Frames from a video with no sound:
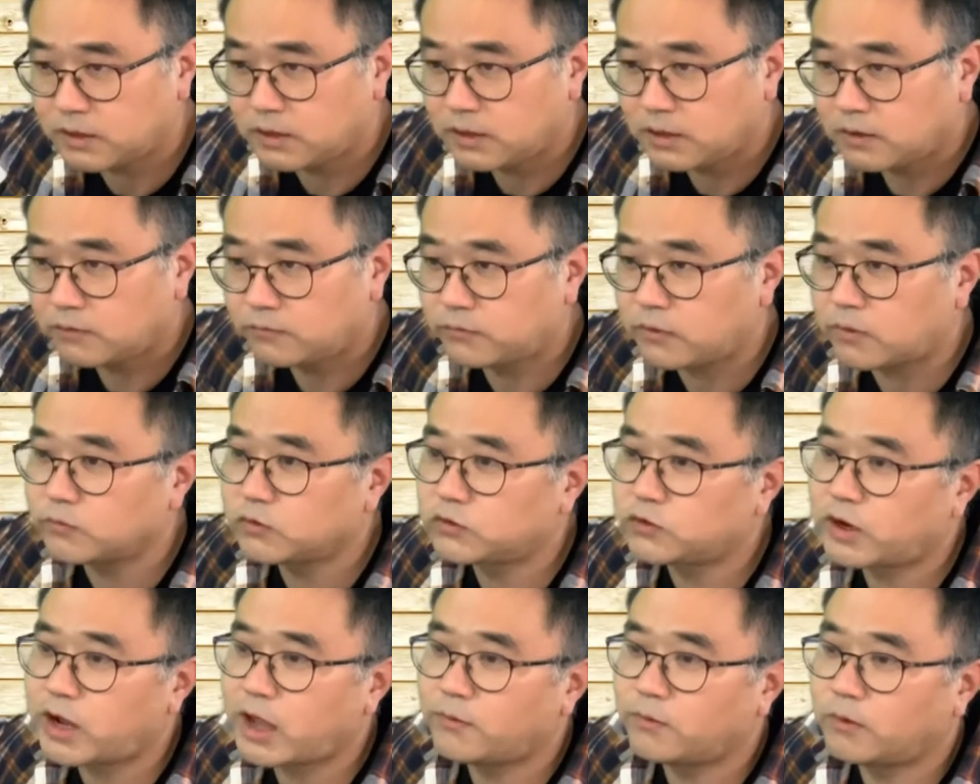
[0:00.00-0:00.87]
from
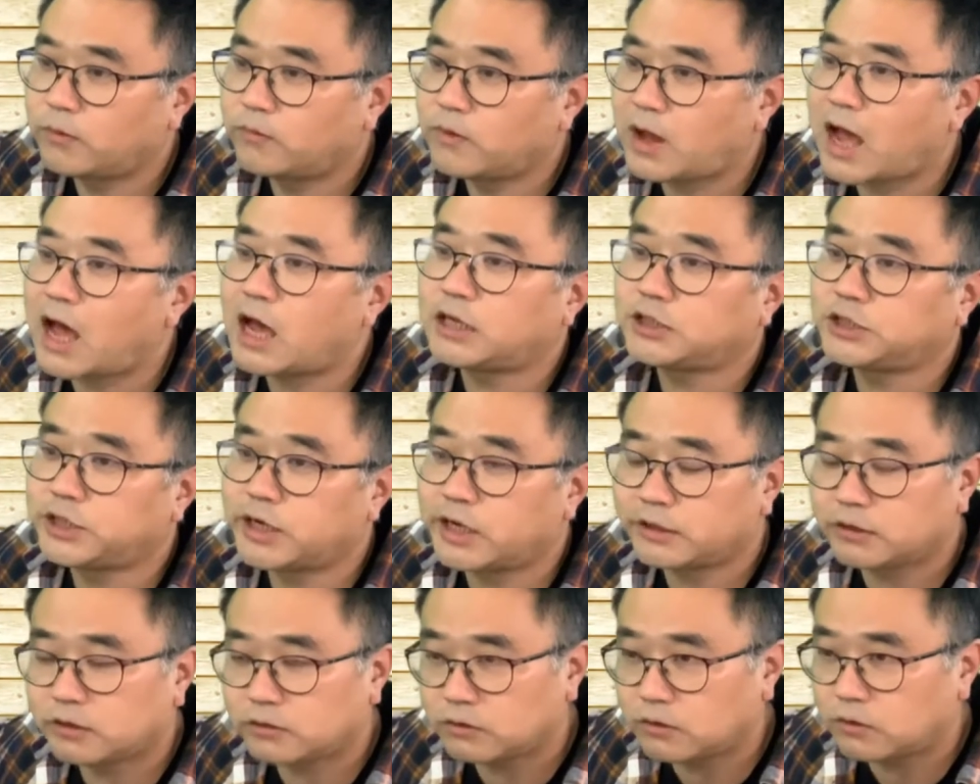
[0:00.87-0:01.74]
tribe of Asher
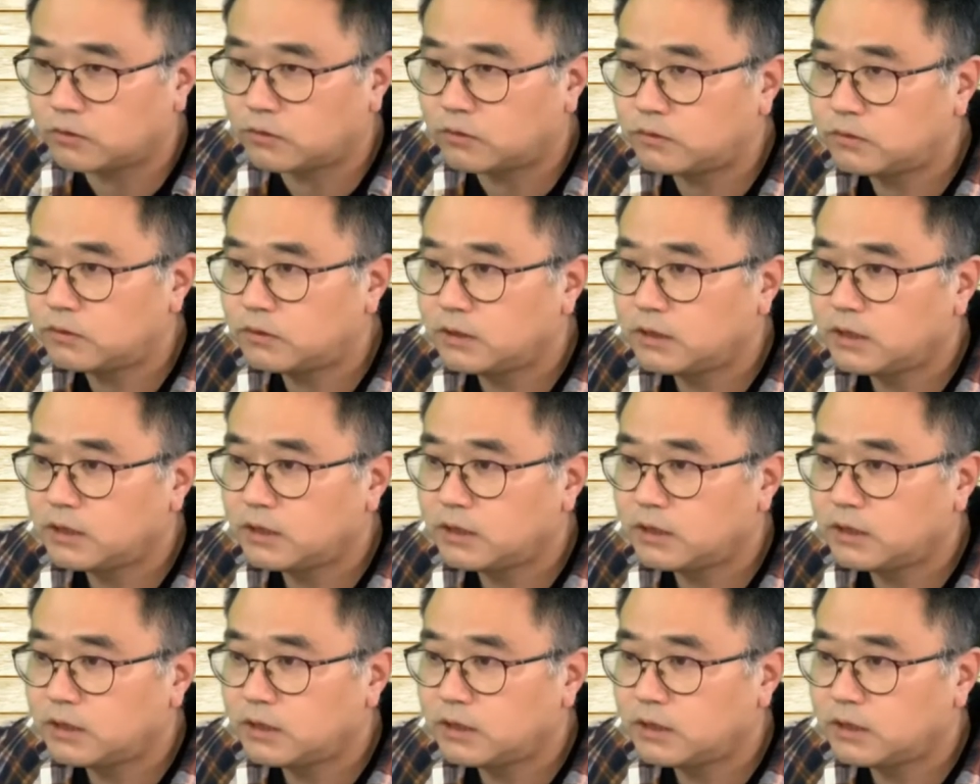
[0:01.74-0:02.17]
and all,